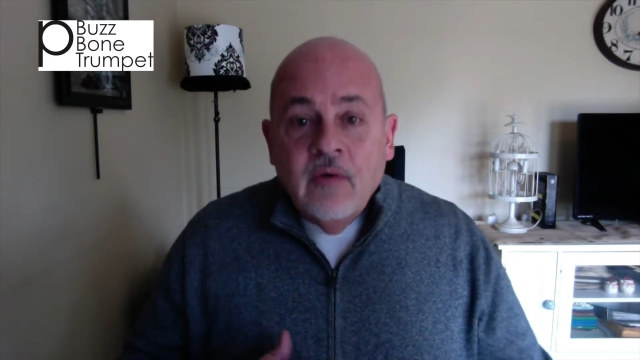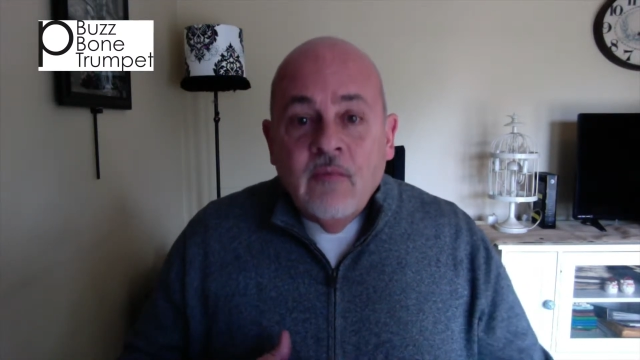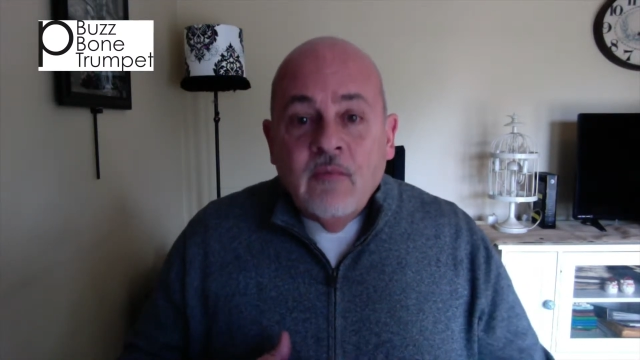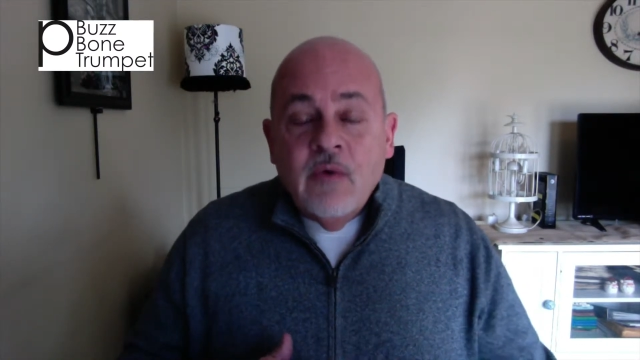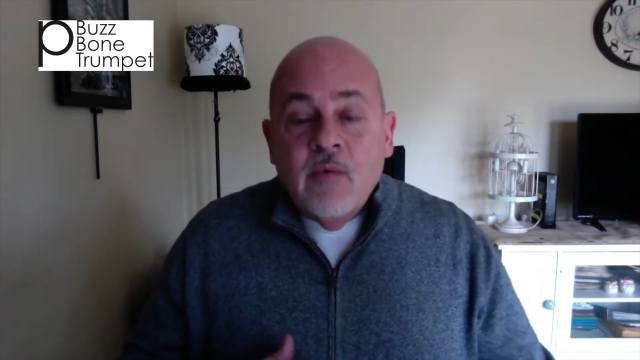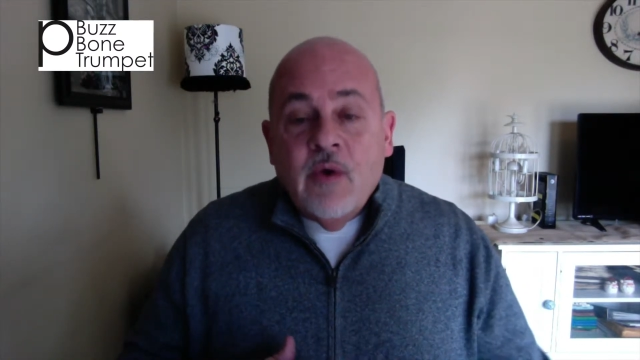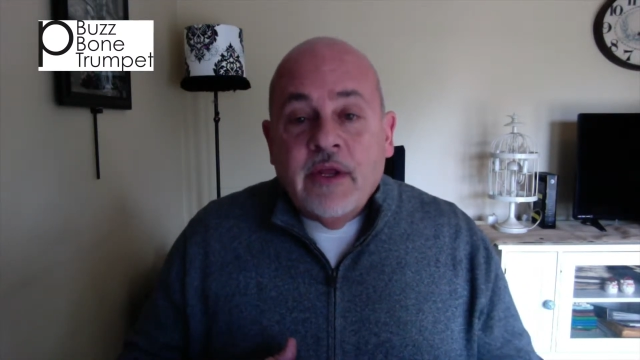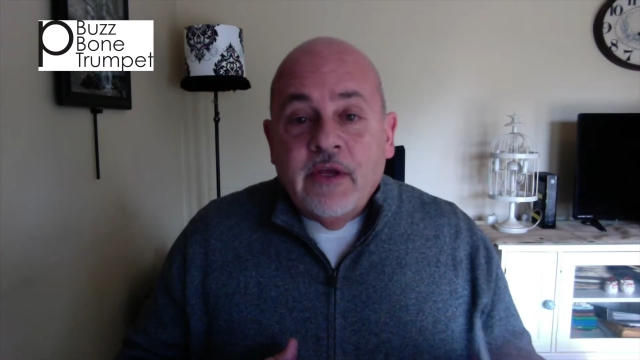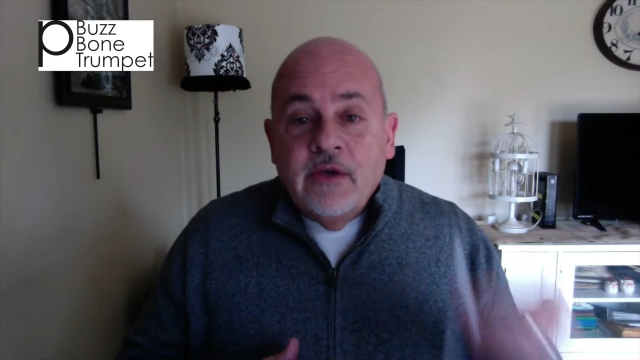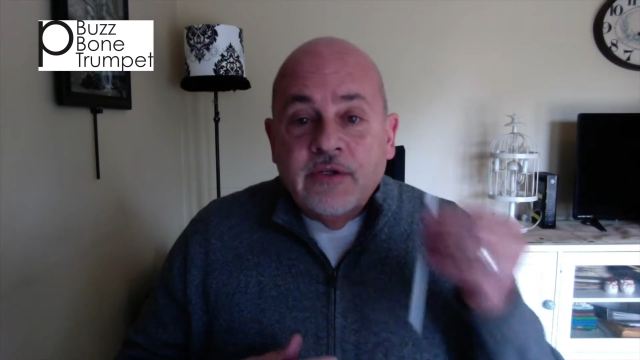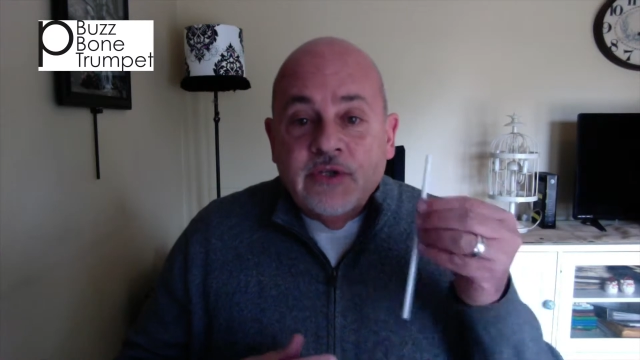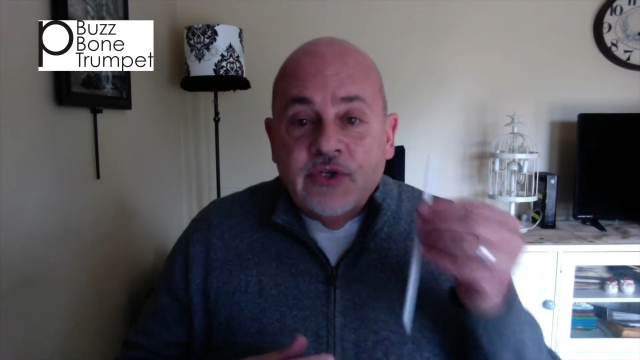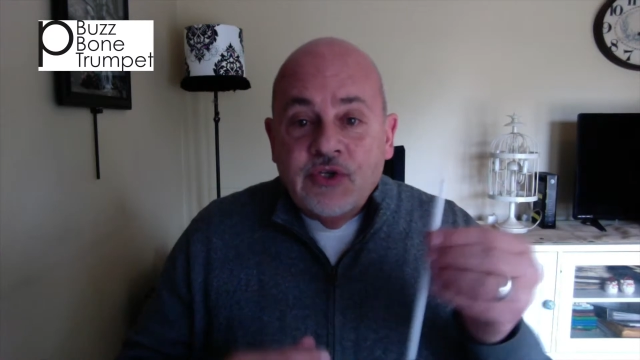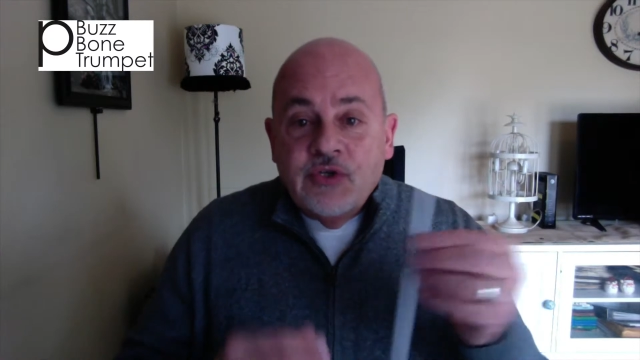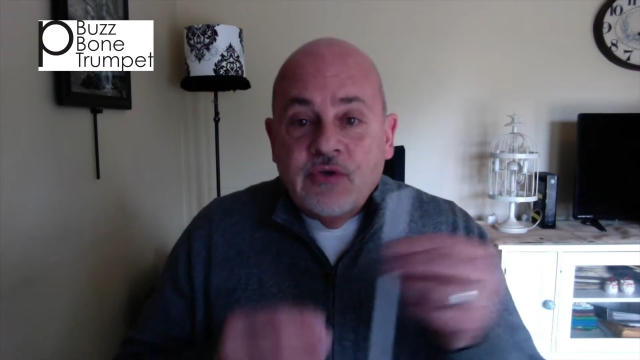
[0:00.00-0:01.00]
We want to use
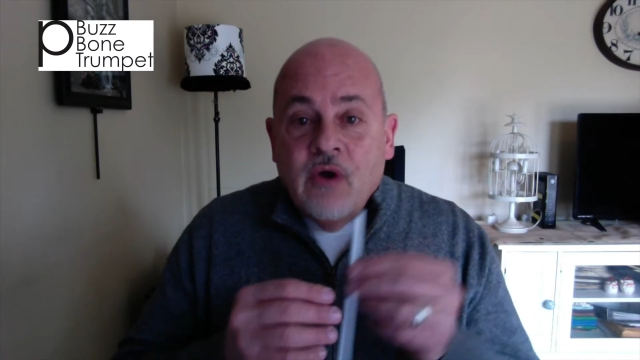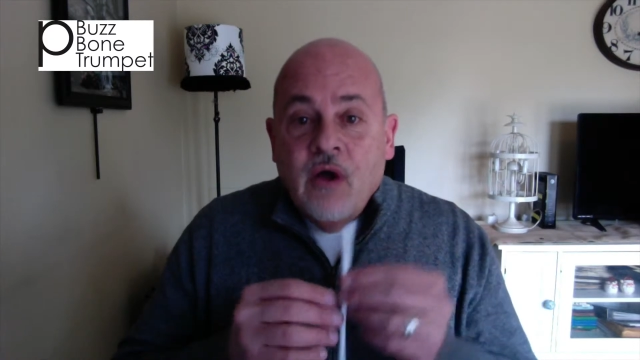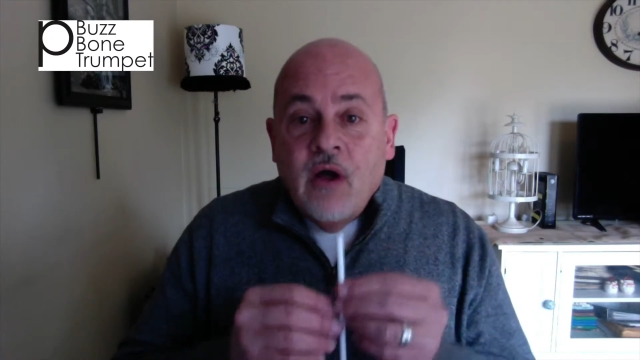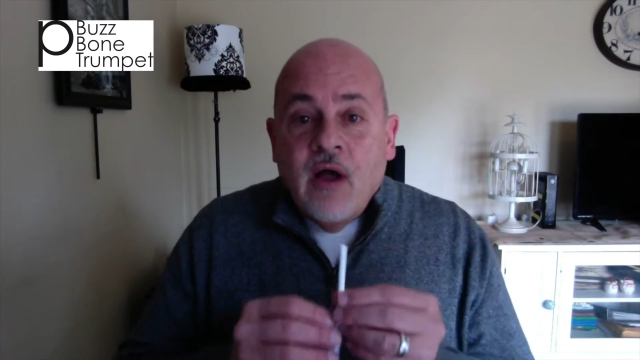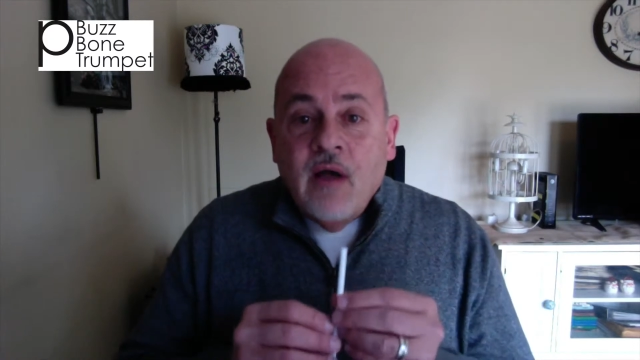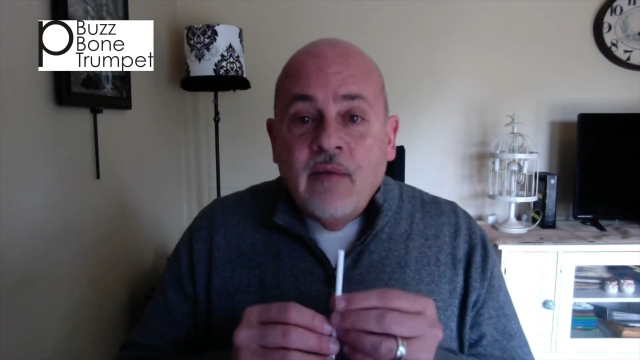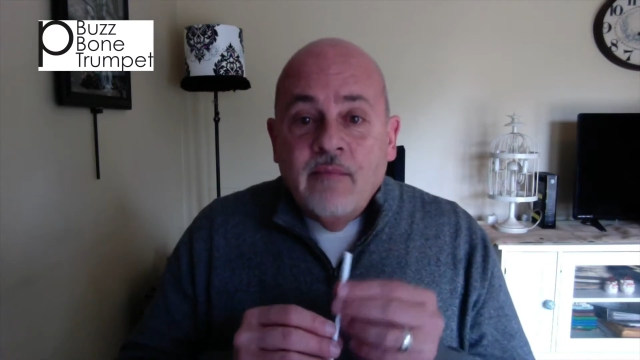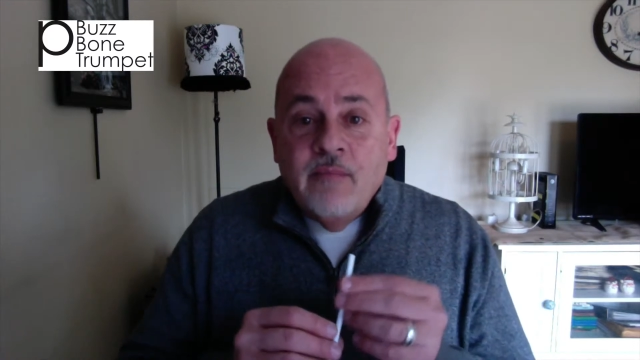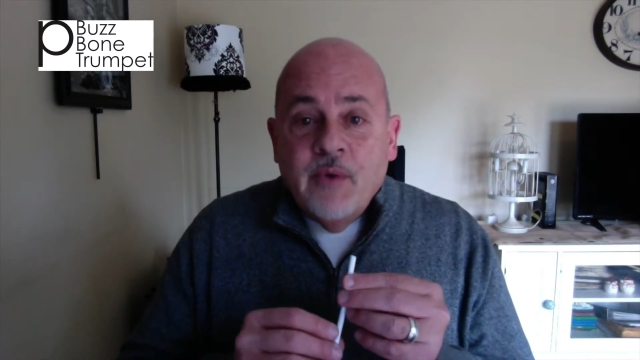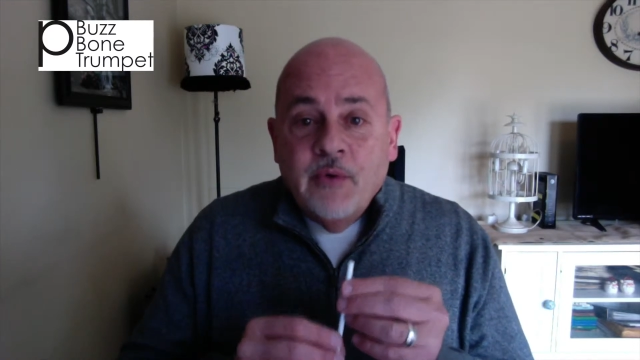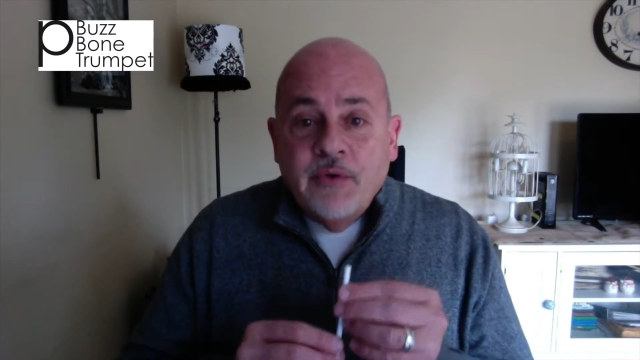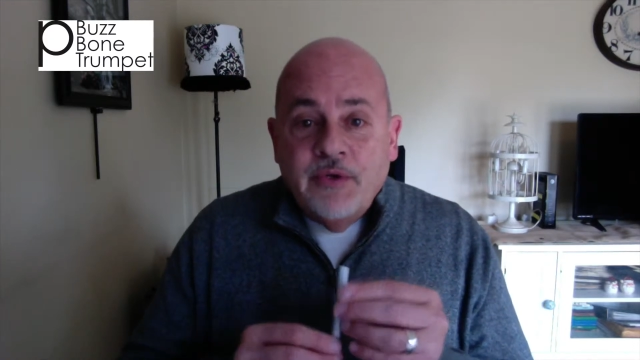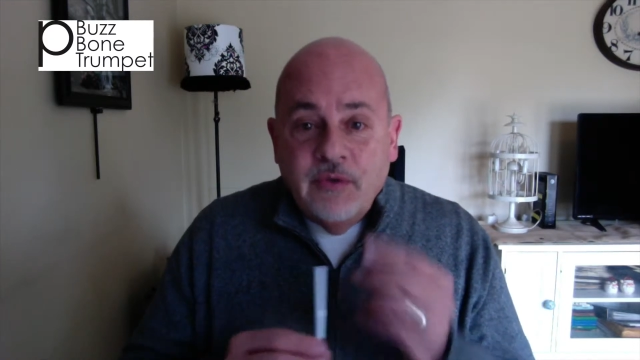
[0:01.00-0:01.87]
a straw both